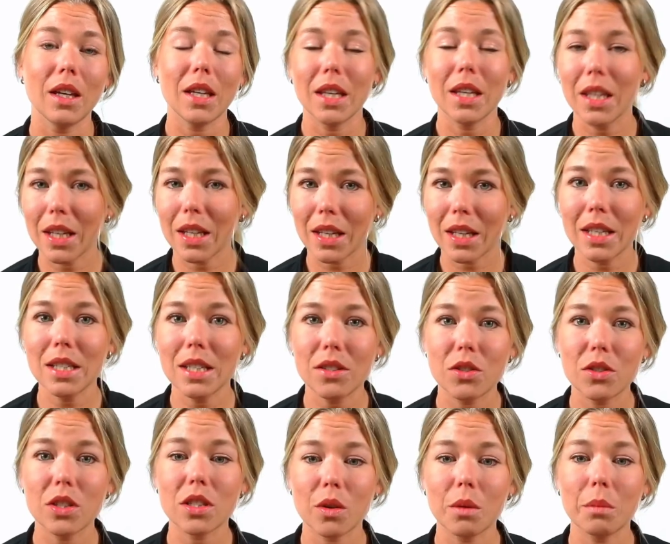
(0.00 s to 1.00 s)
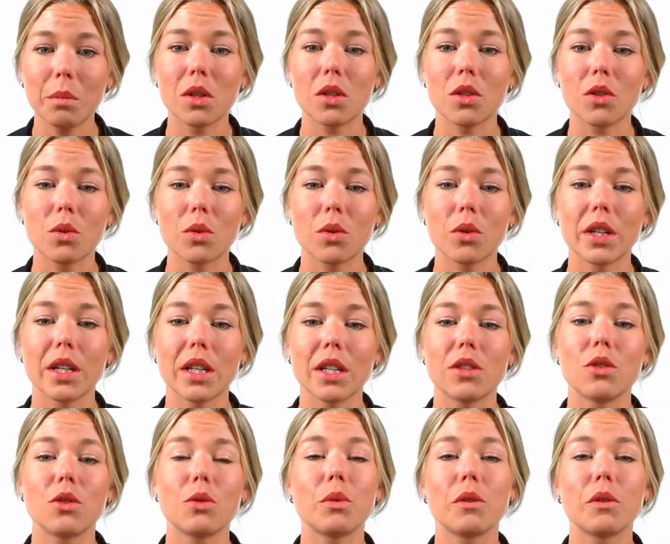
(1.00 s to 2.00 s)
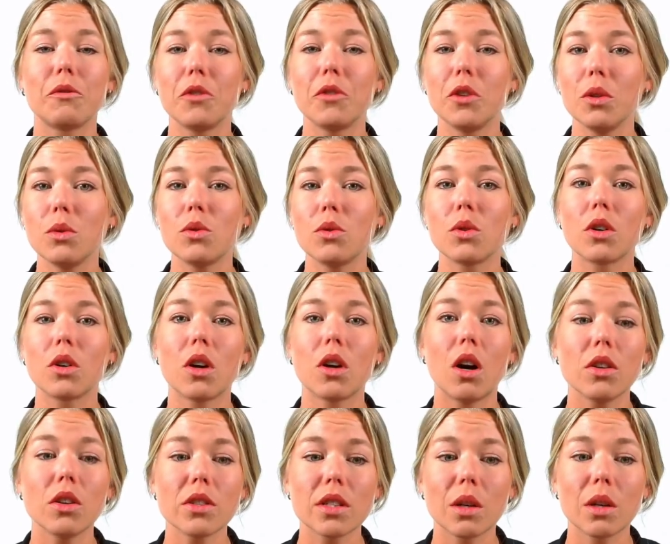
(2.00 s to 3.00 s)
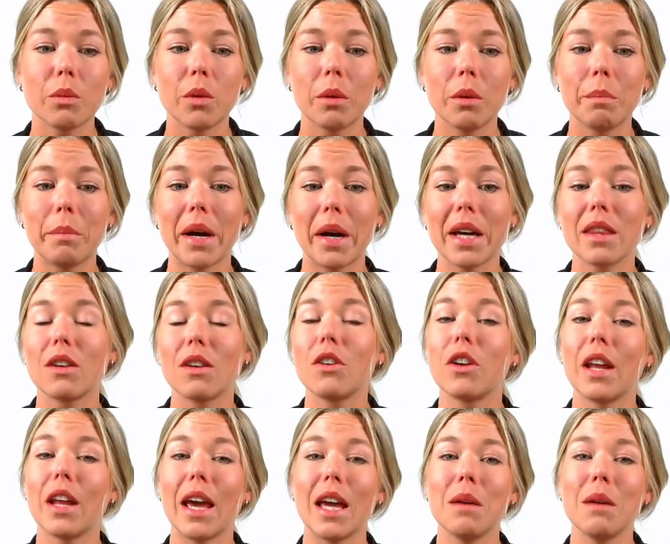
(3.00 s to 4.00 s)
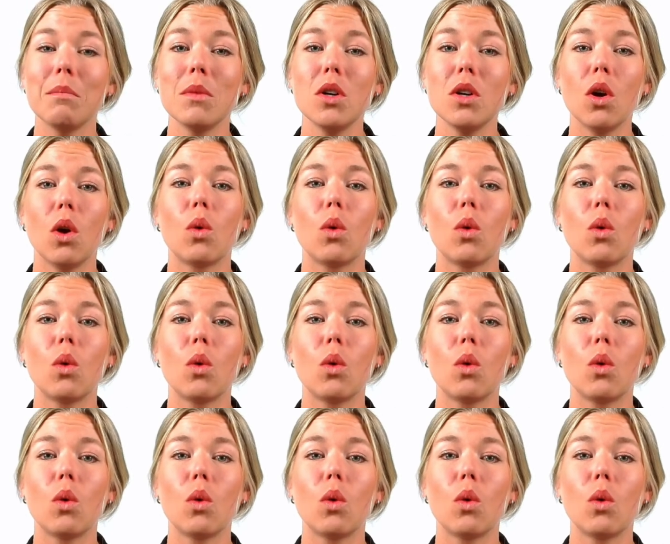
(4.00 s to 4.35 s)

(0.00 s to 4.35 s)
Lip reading: It is discriminatory to refuse to call someone by their name